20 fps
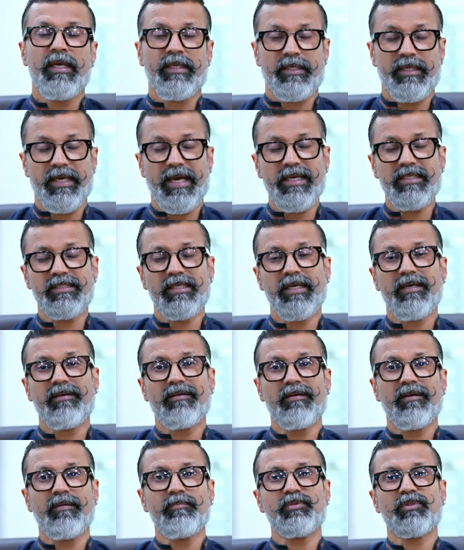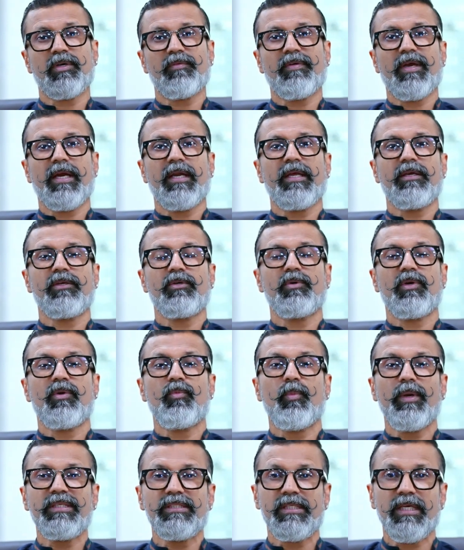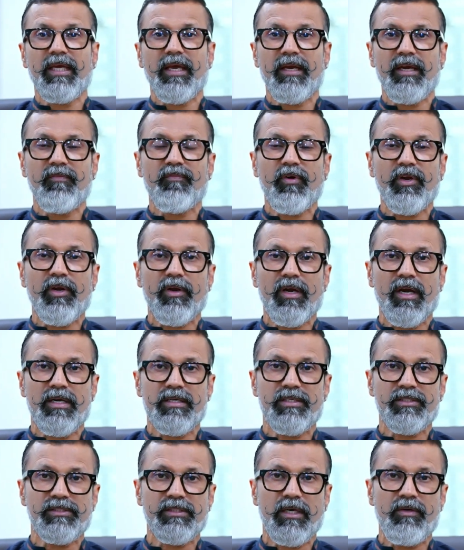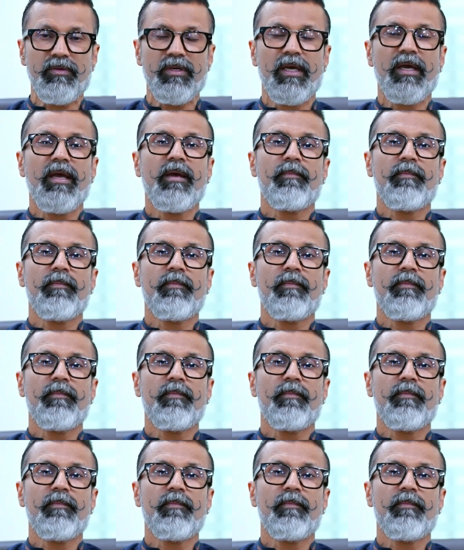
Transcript: Yes, in terms of getting you investigated for your ultrasound,